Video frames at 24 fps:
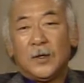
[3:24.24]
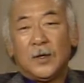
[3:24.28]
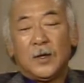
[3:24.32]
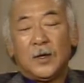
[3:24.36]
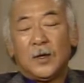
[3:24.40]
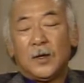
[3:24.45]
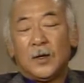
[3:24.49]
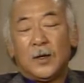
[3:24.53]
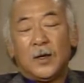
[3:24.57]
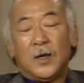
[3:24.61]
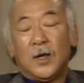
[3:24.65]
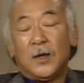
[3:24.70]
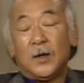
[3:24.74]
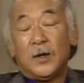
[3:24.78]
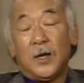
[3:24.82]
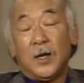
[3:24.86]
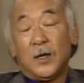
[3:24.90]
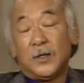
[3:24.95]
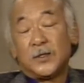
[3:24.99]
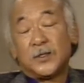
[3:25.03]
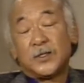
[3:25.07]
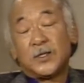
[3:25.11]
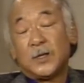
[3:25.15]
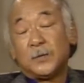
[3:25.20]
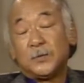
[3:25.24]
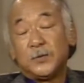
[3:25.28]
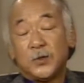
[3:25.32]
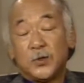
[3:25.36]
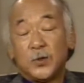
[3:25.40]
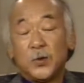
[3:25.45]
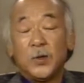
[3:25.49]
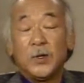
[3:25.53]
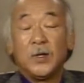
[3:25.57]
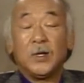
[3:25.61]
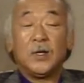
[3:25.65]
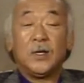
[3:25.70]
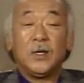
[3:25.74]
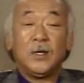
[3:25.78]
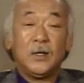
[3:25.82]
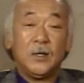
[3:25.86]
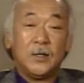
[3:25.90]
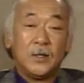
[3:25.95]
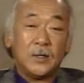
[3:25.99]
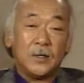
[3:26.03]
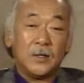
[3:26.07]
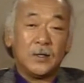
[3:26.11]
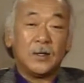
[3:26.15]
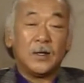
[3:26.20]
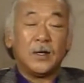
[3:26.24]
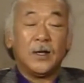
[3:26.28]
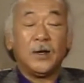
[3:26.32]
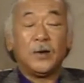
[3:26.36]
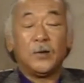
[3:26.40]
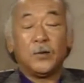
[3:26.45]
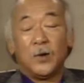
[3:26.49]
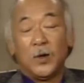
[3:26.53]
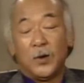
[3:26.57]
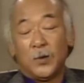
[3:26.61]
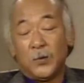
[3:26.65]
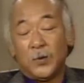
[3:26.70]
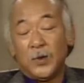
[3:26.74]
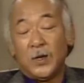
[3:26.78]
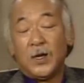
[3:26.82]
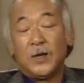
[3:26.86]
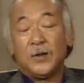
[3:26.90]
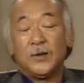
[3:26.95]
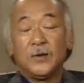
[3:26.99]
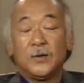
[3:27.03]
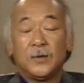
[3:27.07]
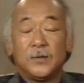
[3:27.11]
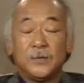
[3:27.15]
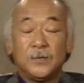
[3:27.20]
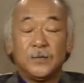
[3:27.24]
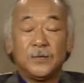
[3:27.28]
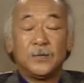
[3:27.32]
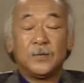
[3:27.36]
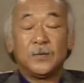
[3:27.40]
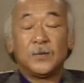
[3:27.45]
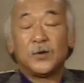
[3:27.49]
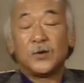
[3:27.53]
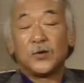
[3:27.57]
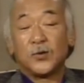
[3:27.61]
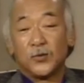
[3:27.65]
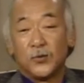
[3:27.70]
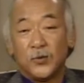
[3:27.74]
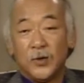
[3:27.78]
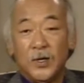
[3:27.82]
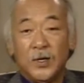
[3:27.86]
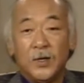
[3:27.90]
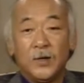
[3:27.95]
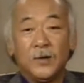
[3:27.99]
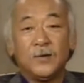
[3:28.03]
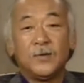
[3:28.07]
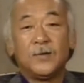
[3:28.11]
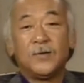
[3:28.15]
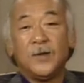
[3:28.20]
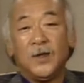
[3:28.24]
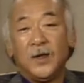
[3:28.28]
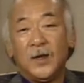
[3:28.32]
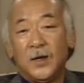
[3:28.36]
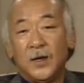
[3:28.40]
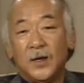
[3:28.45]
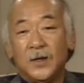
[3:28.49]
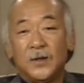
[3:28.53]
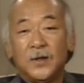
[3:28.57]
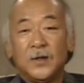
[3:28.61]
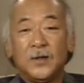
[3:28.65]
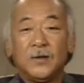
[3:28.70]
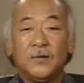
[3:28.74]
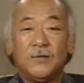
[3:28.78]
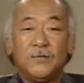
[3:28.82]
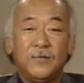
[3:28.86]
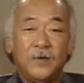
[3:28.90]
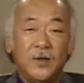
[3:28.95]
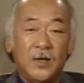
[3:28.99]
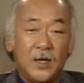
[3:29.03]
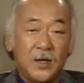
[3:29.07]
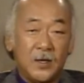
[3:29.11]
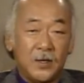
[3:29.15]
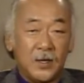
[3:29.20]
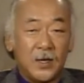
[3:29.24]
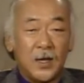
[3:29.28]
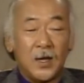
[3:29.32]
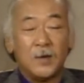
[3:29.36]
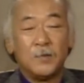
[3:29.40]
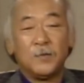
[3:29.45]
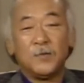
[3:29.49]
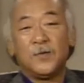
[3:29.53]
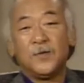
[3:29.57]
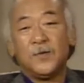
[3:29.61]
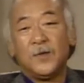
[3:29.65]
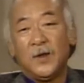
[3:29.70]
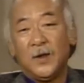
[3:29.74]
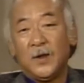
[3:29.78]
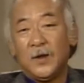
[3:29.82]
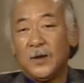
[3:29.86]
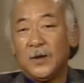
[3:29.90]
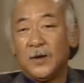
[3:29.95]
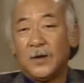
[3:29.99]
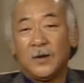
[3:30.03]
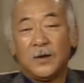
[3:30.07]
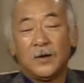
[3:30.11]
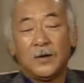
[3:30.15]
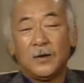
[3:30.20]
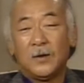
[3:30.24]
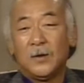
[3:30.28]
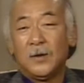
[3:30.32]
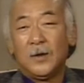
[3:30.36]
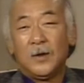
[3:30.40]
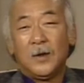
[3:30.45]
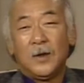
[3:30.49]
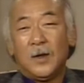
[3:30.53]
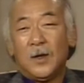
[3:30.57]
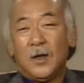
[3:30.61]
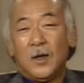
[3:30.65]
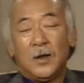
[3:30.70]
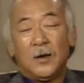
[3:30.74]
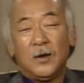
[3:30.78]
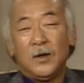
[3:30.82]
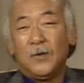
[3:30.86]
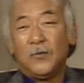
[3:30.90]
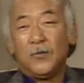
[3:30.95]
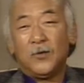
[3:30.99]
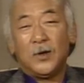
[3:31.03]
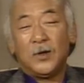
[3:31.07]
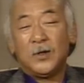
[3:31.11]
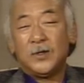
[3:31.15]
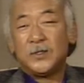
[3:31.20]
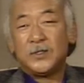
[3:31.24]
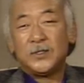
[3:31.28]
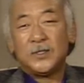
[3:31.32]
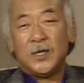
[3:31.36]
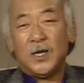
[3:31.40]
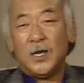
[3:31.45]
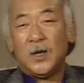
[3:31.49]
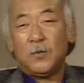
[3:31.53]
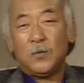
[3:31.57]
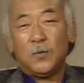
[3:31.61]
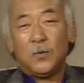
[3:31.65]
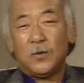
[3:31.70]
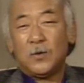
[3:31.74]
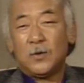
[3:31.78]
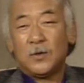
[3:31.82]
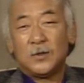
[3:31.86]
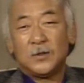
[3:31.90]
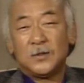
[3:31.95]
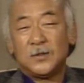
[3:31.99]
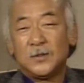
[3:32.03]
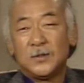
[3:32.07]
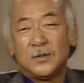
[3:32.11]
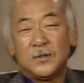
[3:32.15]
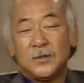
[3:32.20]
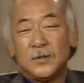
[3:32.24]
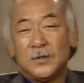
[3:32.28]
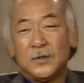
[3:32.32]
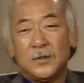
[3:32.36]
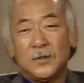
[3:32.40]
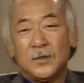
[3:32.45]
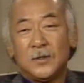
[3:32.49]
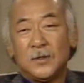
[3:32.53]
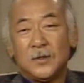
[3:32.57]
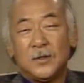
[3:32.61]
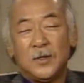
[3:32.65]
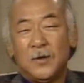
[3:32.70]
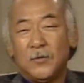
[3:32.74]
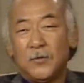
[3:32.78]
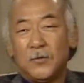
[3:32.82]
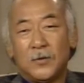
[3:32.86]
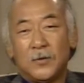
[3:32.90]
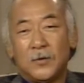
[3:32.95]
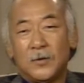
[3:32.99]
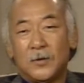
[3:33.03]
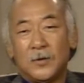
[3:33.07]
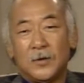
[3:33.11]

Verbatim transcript: Uh, and, and subsequently, uh, later on, we had the Korean thing and then the Vietnam thing. Uh, I'll never understand wars. Never.